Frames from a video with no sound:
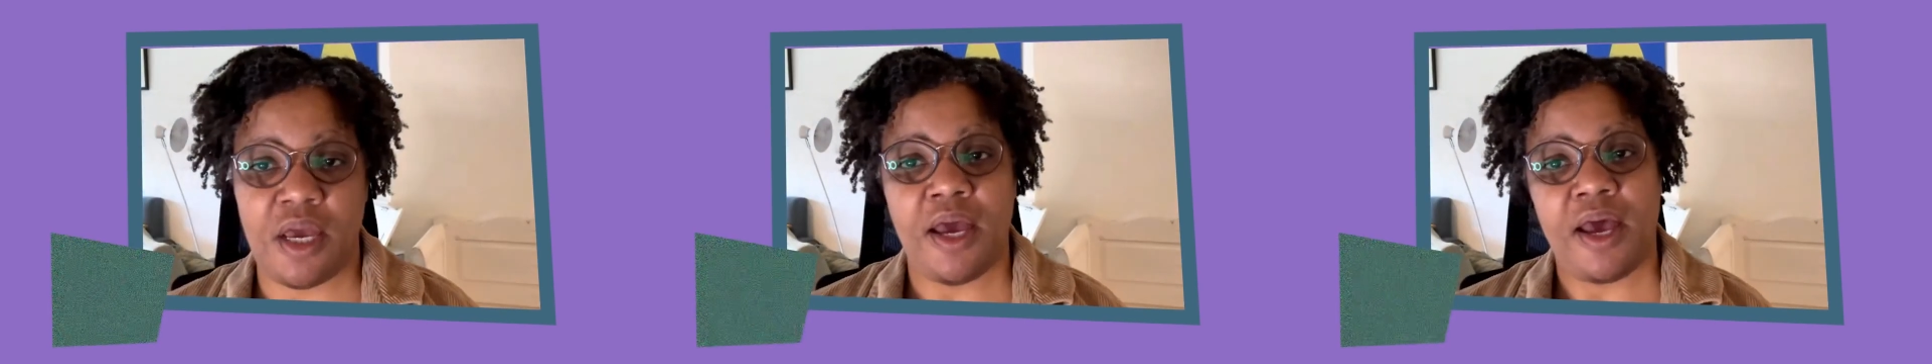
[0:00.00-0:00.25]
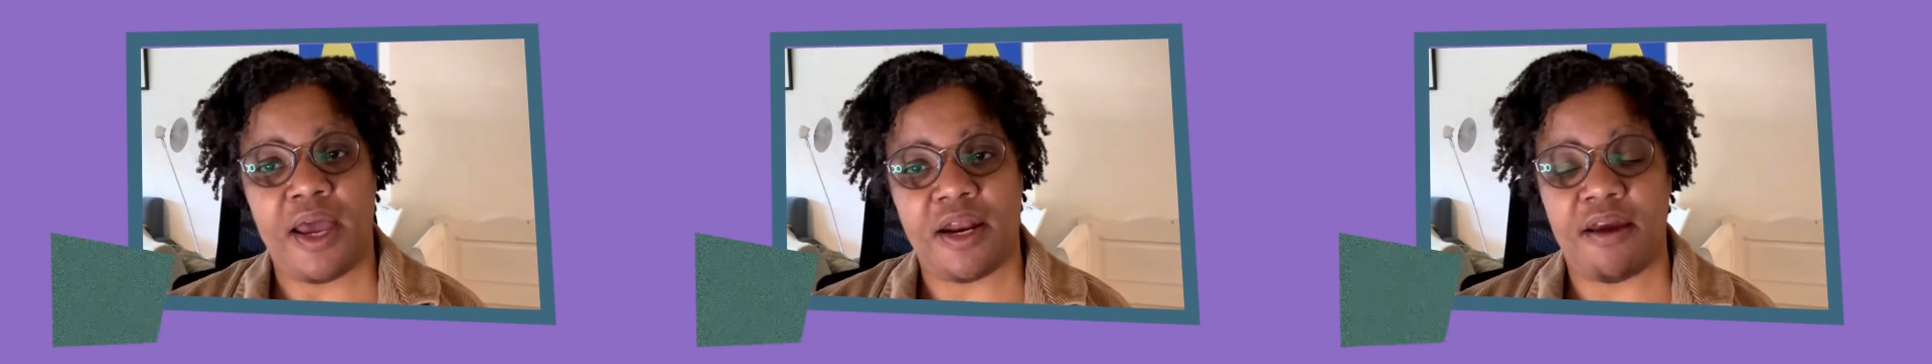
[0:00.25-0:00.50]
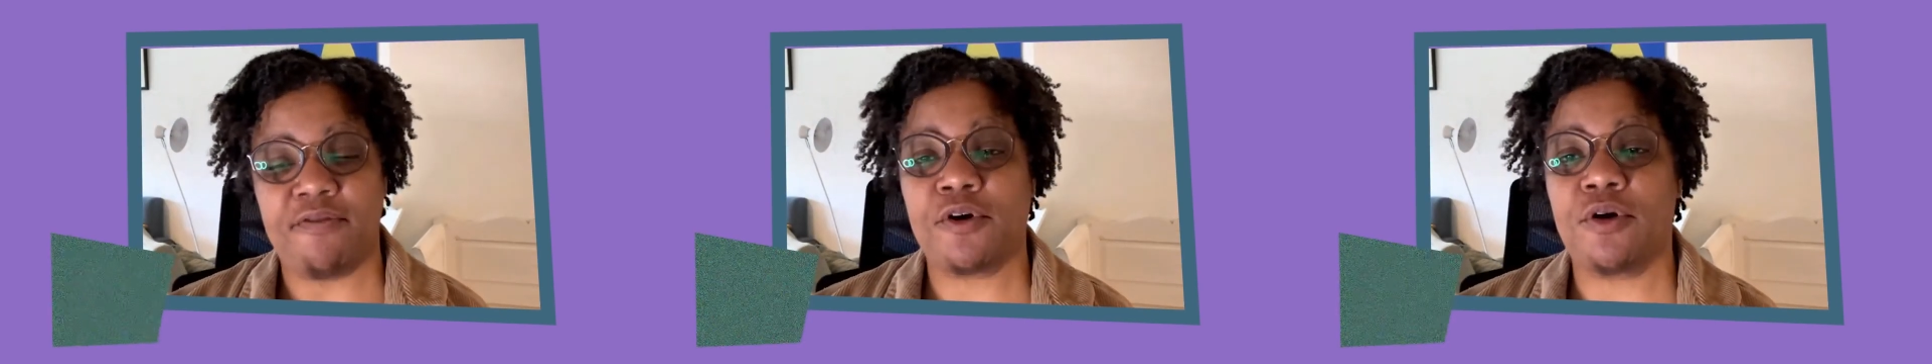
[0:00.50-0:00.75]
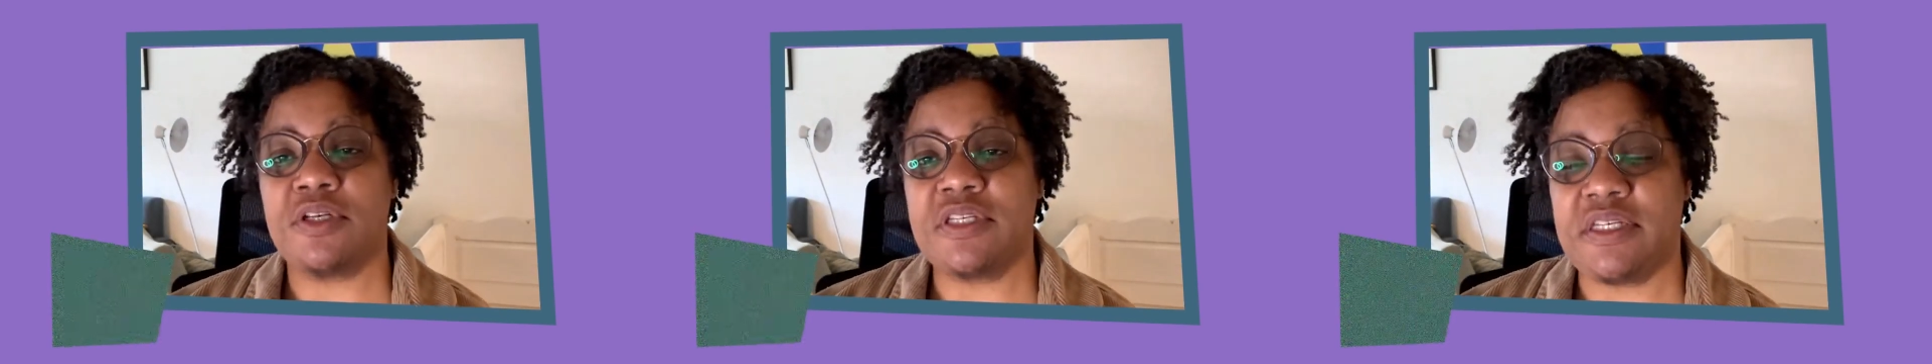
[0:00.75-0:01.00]
And I've
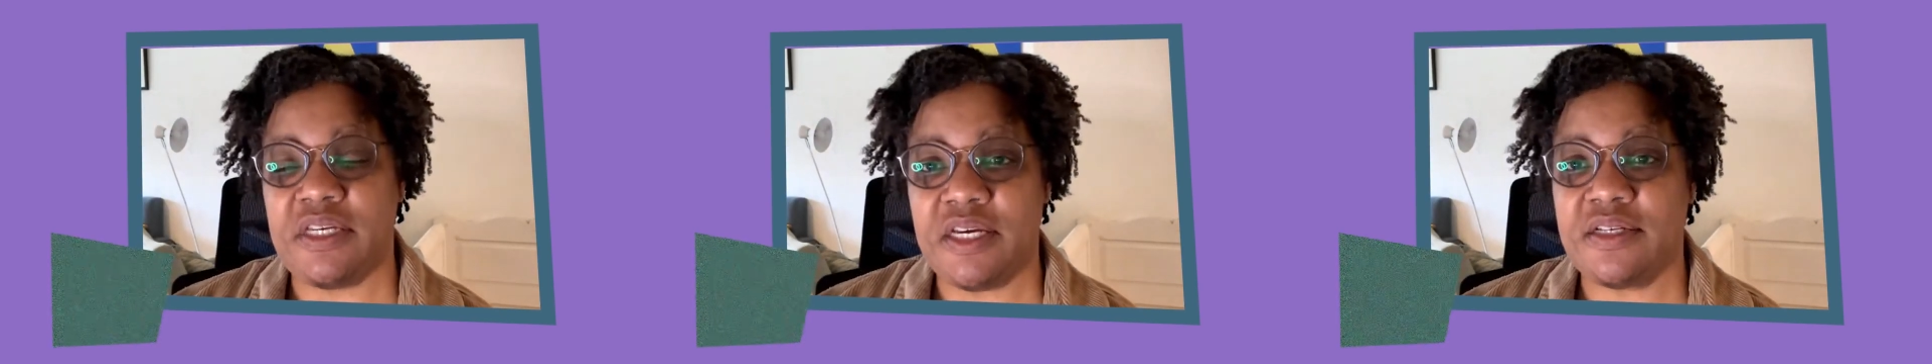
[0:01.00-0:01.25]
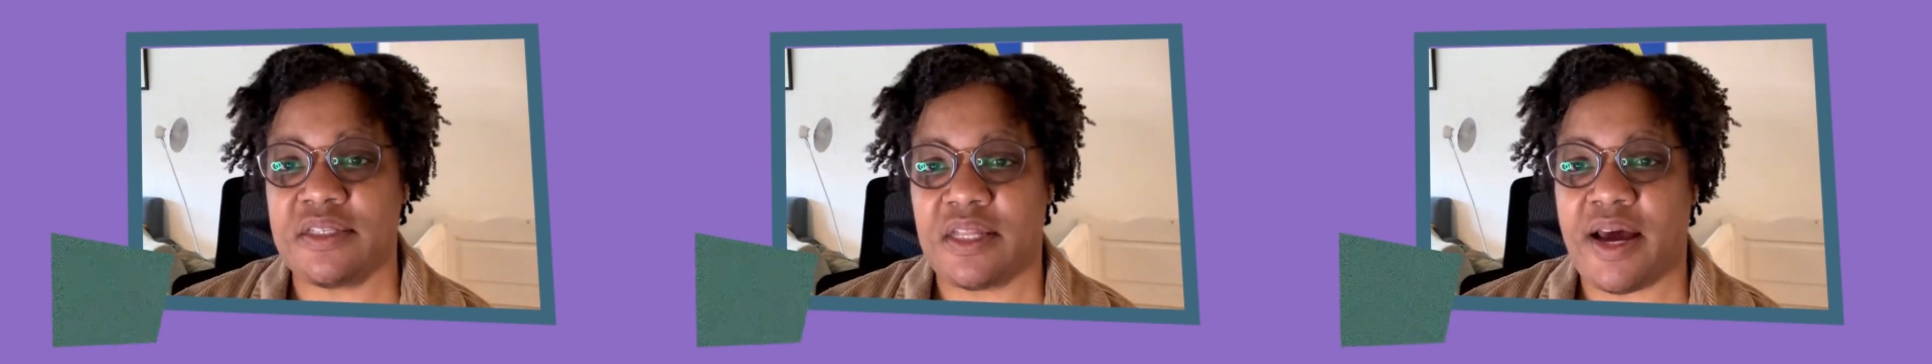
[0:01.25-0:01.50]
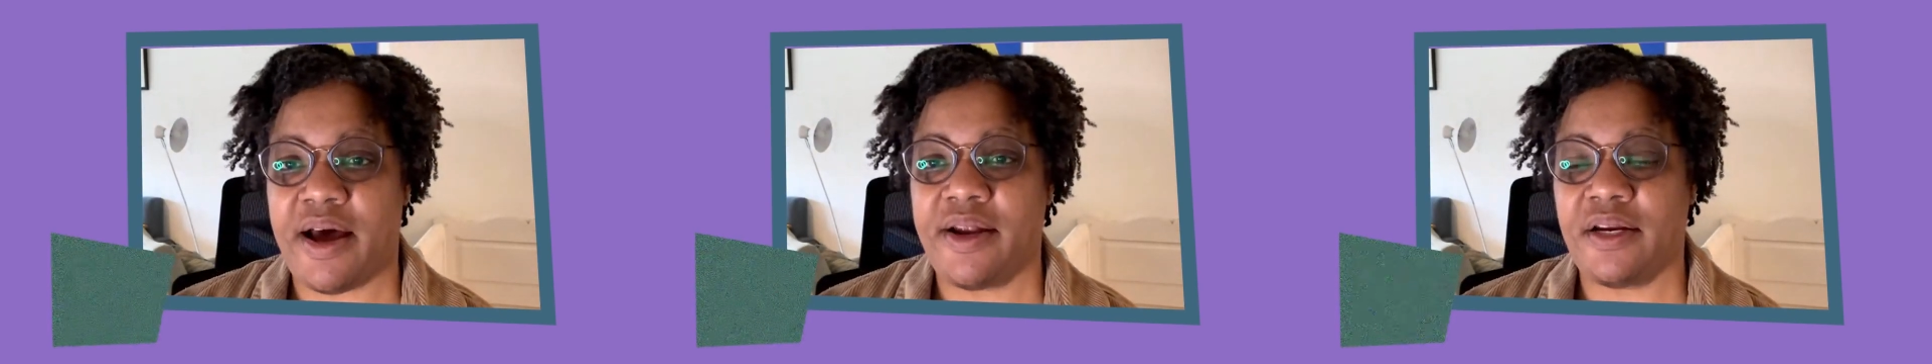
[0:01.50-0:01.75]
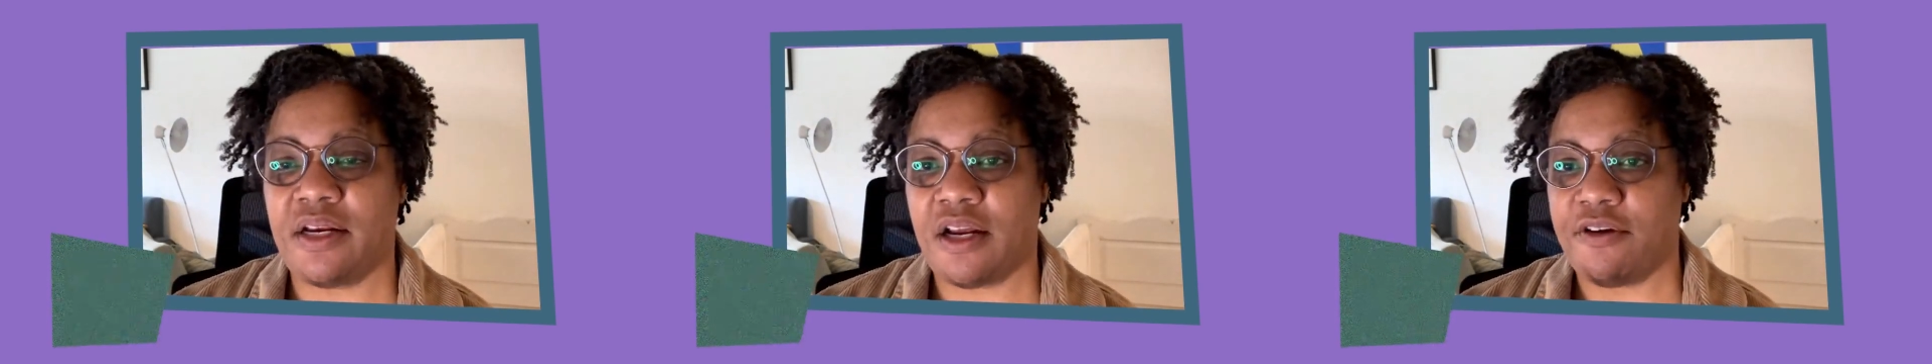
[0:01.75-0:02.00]
critiqued that and I've